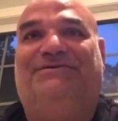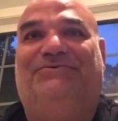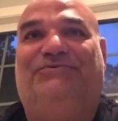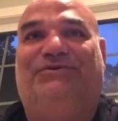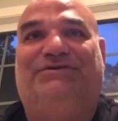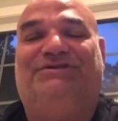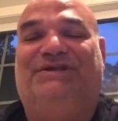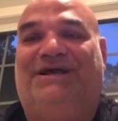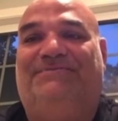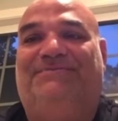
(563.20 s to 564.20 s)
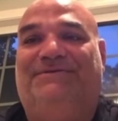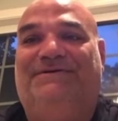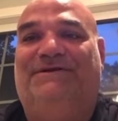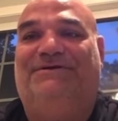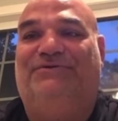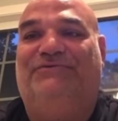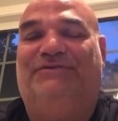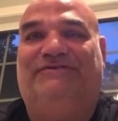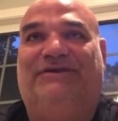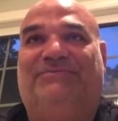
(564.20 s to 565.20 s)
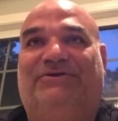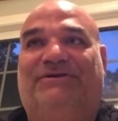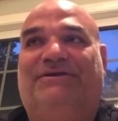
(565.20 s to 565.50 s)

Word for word: a real good job uh, over the summer